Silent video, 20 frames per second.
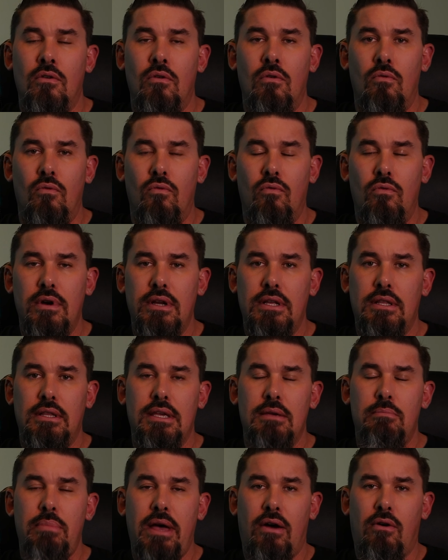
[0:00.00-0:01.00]

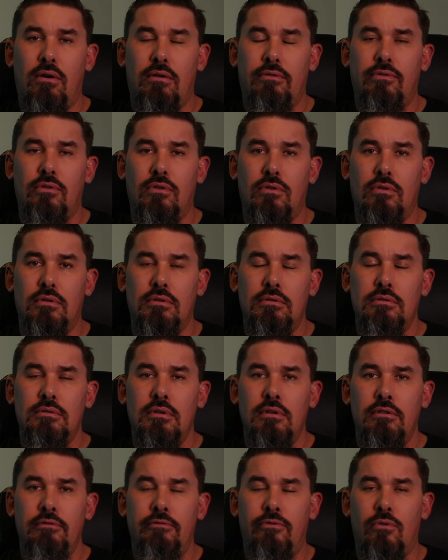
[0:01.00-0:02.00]
really powerful
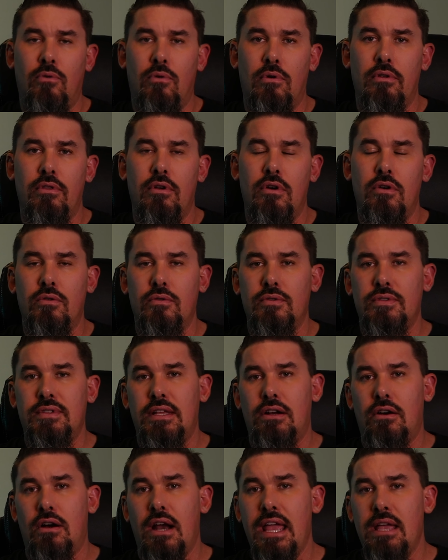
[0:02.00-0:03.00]
for those
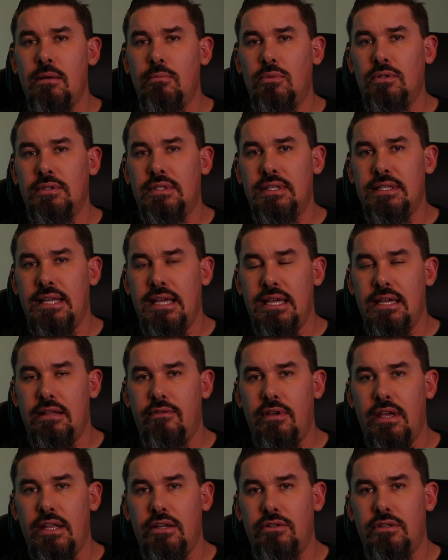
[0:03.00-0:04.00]
that are able to take
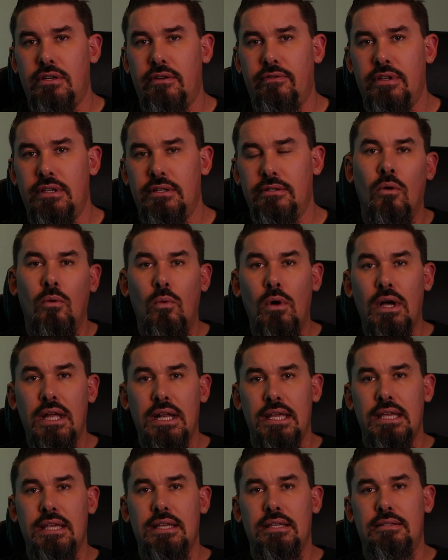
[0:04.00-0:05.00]
advantage of it.
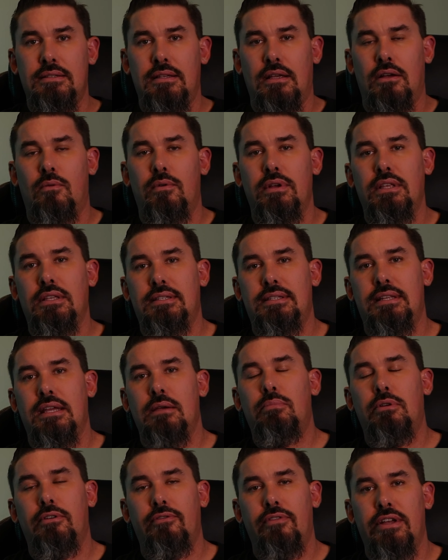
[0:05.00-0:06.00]
What is a real
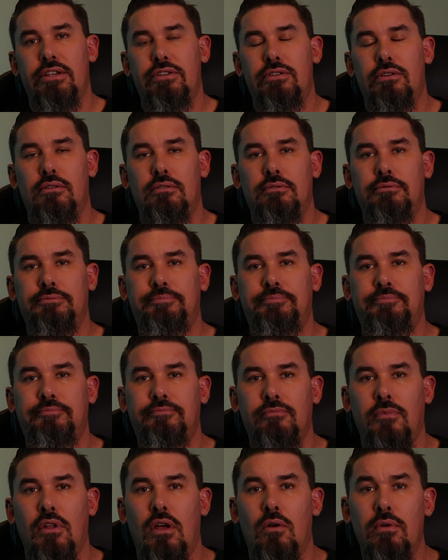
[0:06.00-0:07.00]
estate professional?
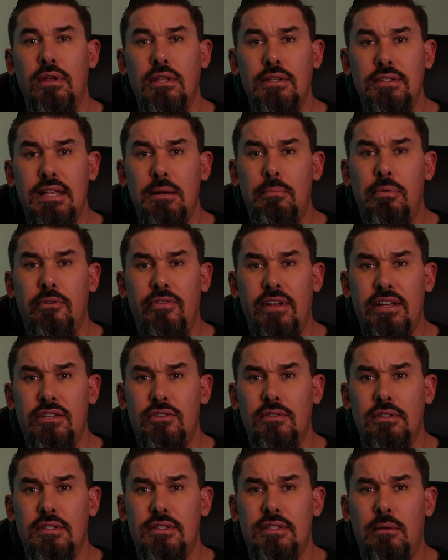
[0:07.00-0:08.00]
A real estate
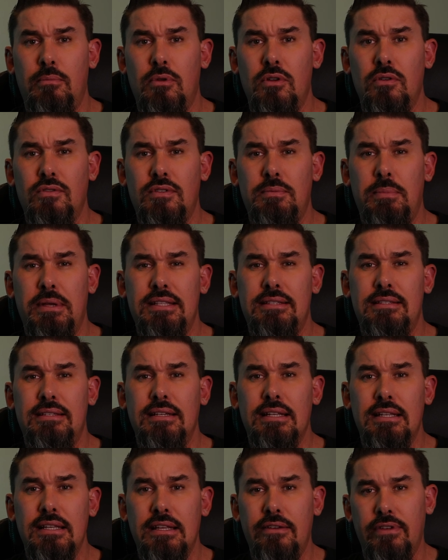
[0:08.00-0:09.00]
professional is someone who spends
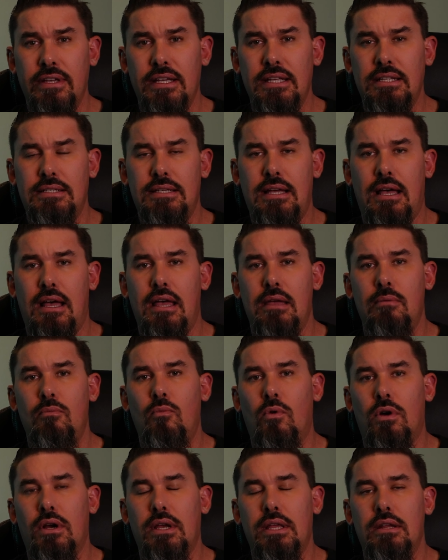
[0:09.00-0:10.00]
significant
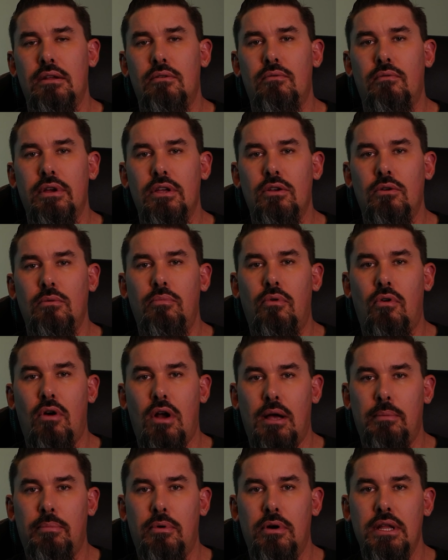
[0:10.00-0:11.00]
time working in real
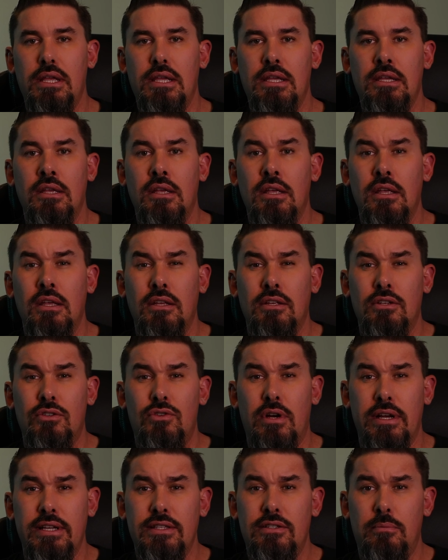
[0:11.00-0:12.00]
property,
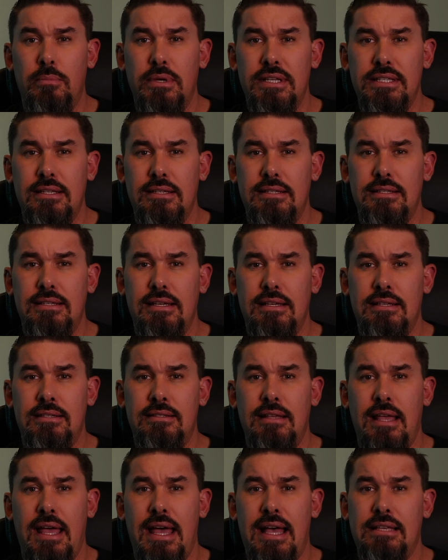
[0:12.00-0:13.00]
trades, or
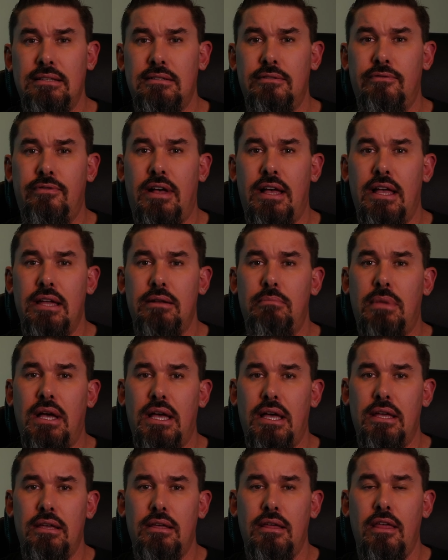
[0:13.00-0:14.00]
businesses as defined
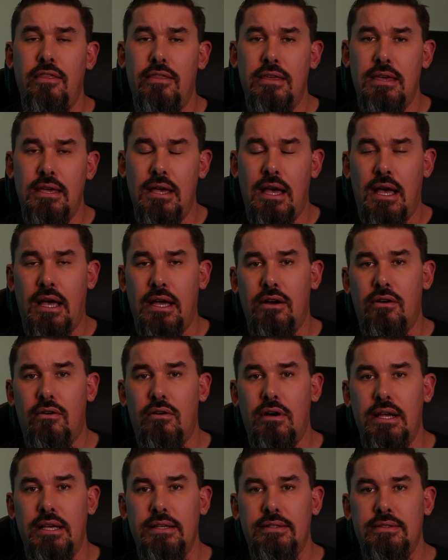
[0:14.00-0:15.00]
by the
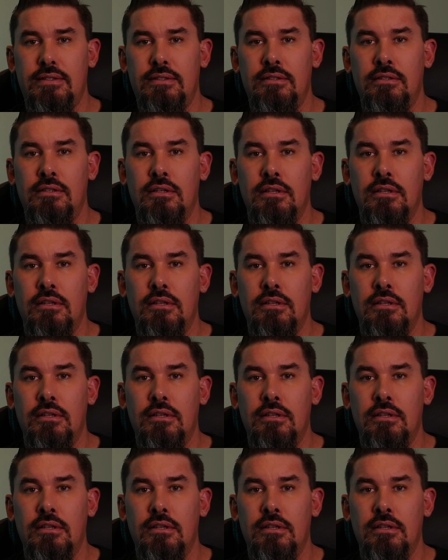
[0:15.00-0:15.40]
IRS.